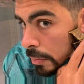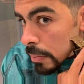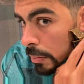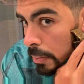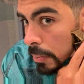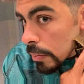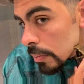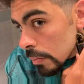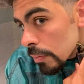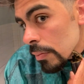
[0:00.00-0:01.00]
Here I'm going to
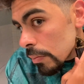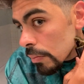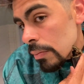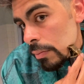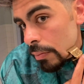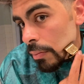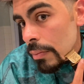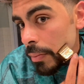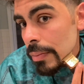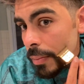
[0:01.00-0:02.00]
lighten up my goatee
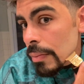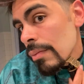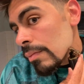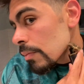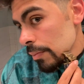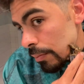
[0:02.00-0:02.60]
just a little bit.